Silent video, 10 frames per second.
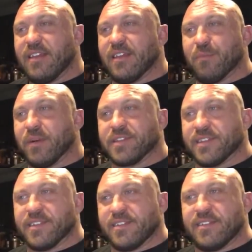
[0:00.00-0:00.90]
it
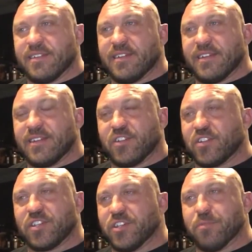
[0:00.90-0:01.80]
wasn't. It's
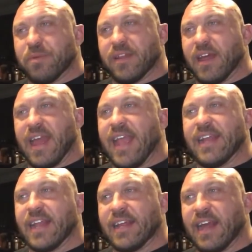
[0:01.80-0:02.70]
just stupid. I
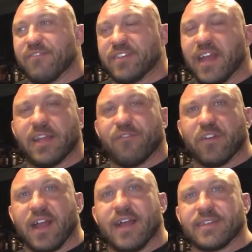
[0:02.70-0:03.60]
hate, and I've signed up
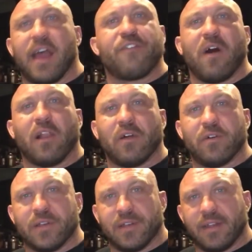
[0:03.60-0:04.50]
for guys I
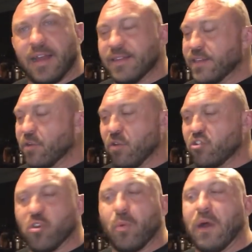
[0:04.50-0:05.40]
follow and guys that are
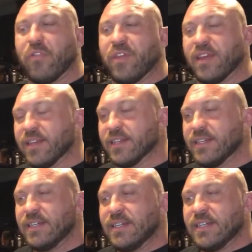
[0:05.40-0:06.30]
ultra wealthy and
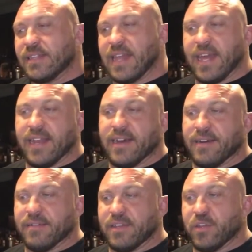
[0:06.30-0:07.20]
that
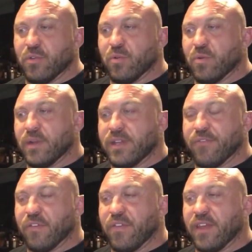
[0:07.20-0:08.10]
do
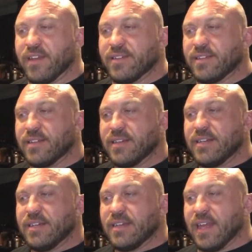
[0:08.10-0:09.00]
different things
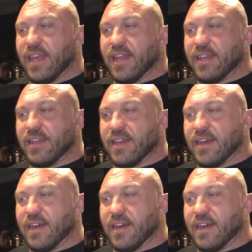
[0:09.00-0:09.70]
and